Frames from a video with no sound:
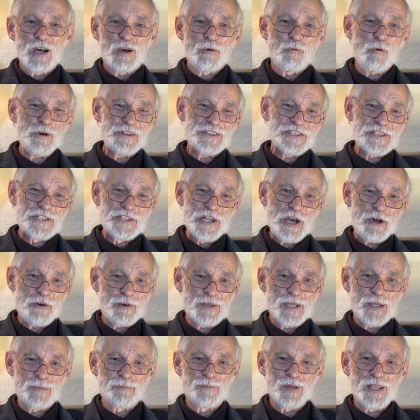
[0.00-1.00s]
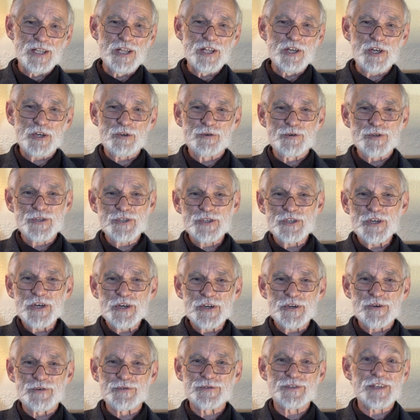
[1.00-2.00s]
What's known in political
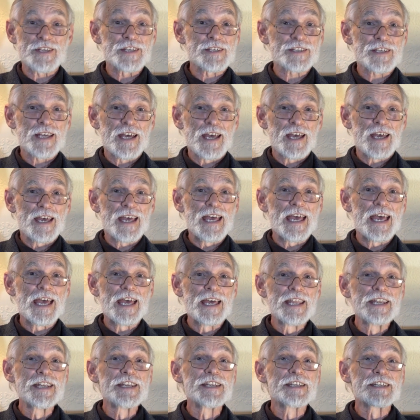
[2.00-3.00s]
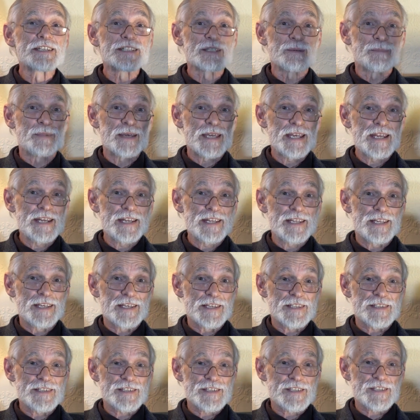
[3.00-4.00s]
circles as
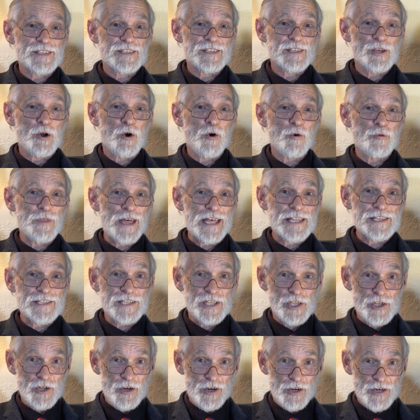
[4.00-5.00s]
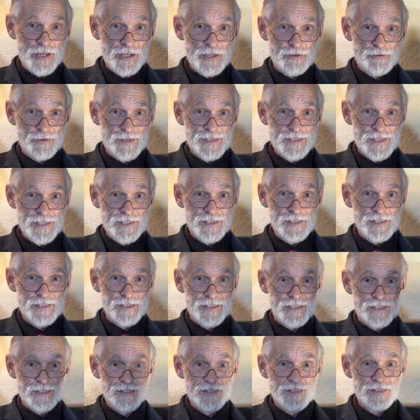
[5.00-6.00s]
intermediates. Oh, that's innocuous, isn't
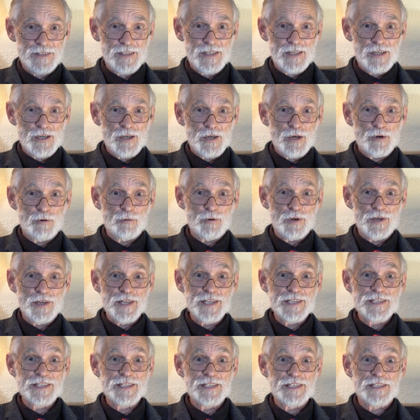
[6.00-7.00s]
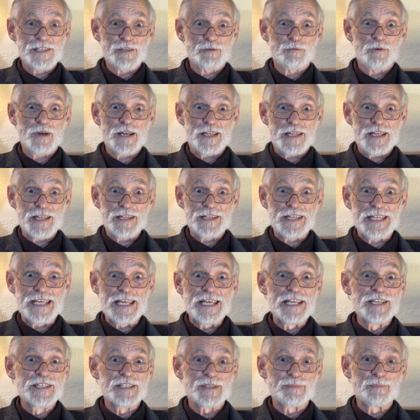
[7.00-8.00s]
it? Well, listen to what the
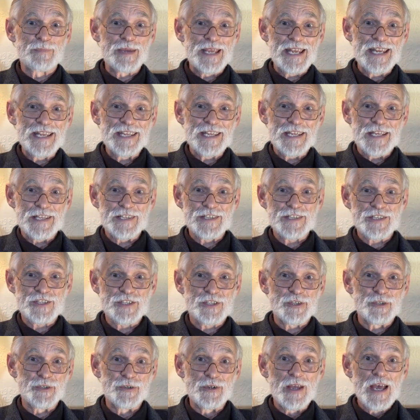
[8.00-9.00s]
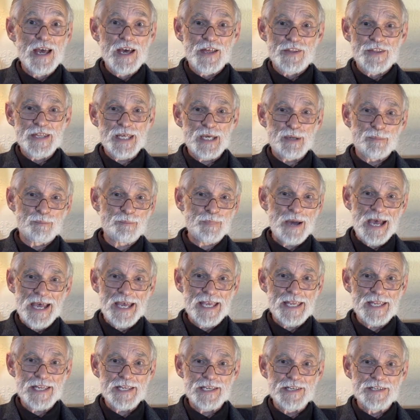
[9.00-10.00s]
intermediates do. They're
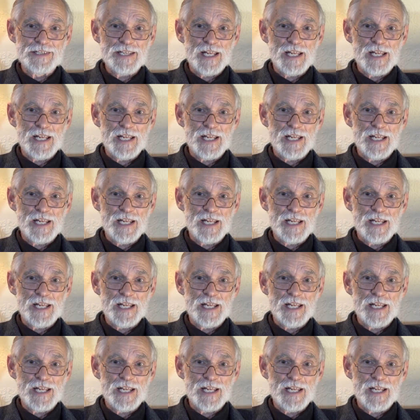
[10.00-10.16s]
paid